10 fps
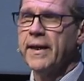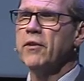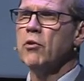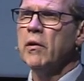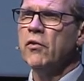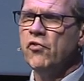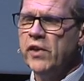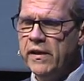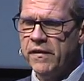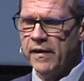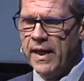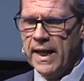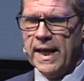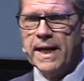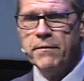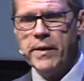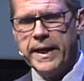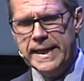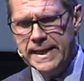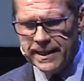technologies, and
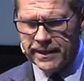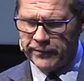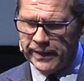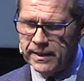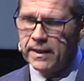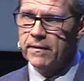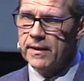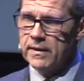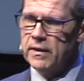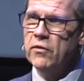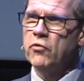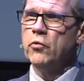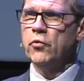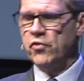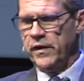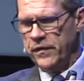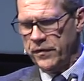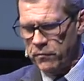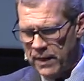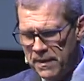we're integrating that into just
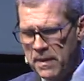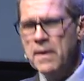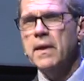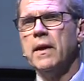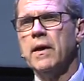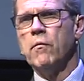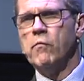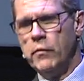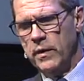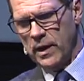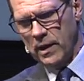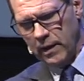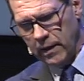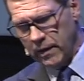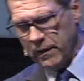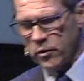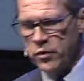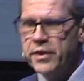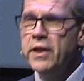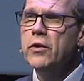just one uh, uh,
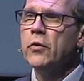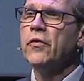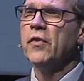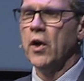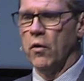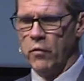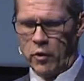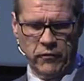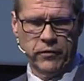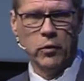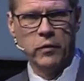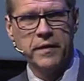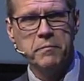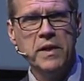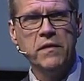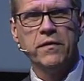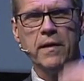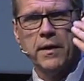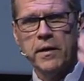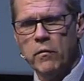continuous workflow. That means
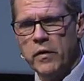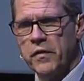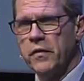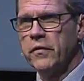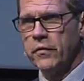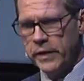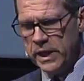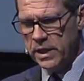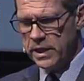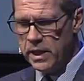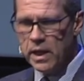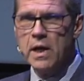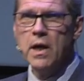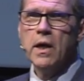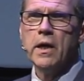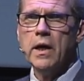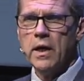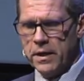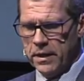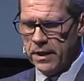starting with a 3D
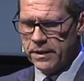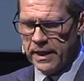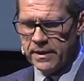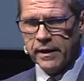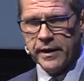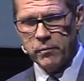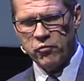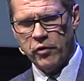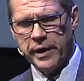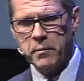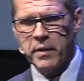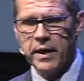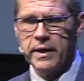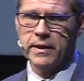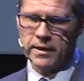uh, data capturing by